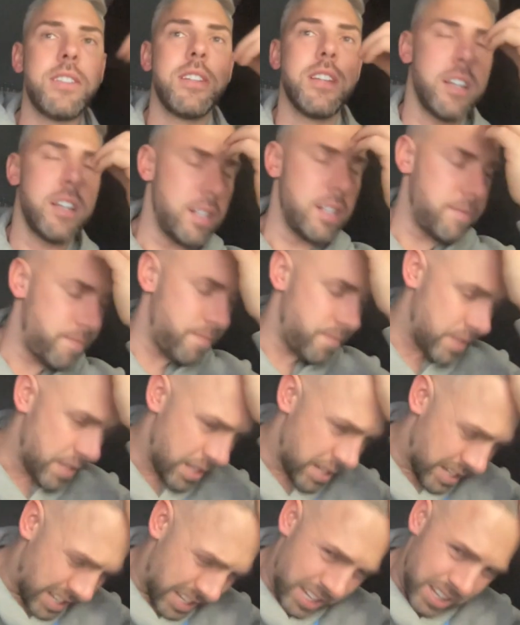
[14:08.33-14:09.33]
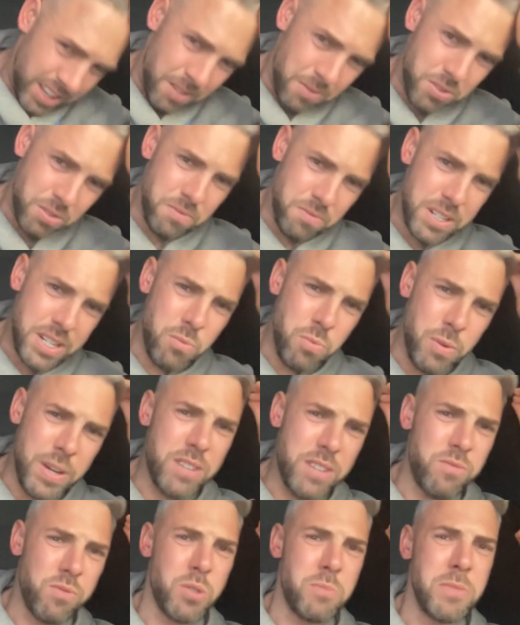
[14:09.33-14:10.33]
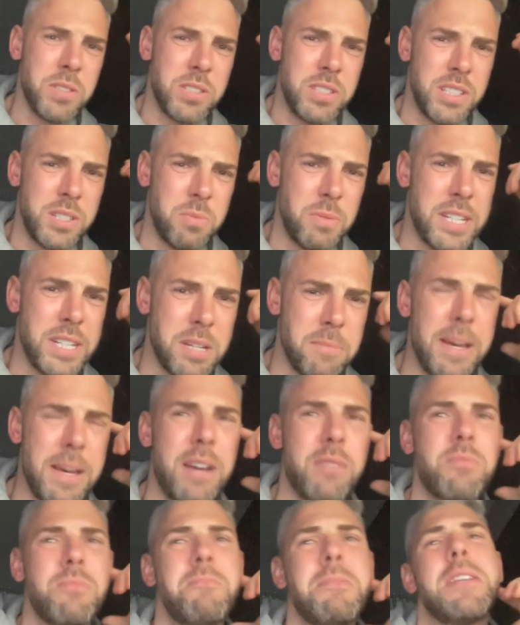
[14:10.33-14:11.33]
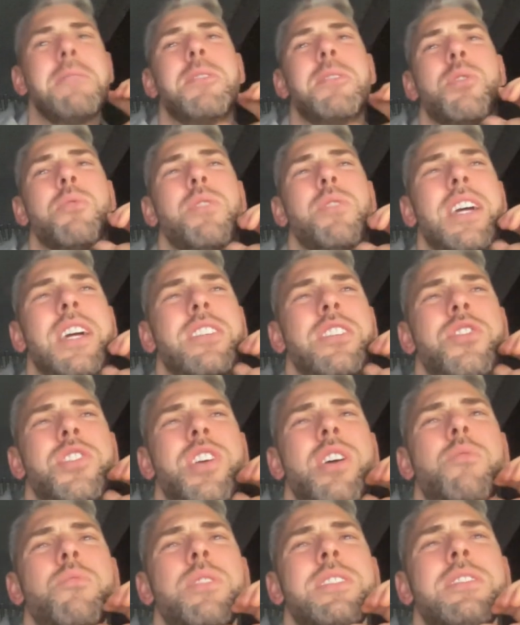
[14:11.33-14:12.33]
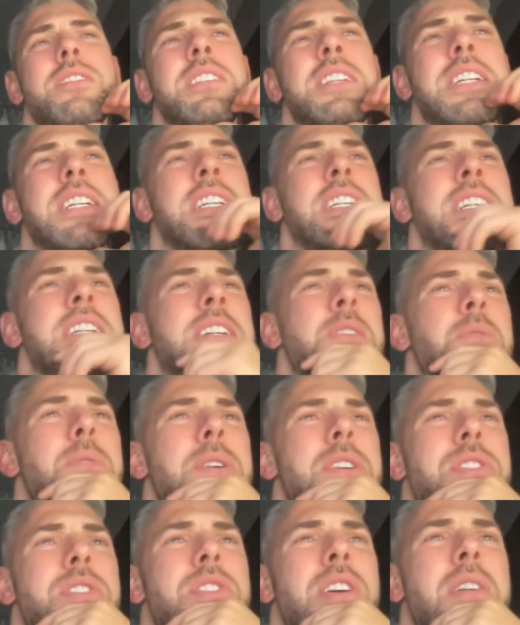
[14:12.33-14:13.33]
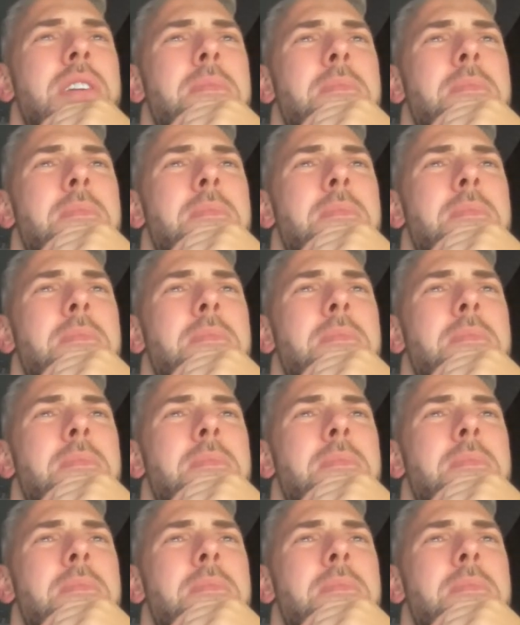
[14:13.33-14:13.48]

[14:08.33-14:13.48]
There were some really weird rumours this week about Billy Mitchell going to Charlton, which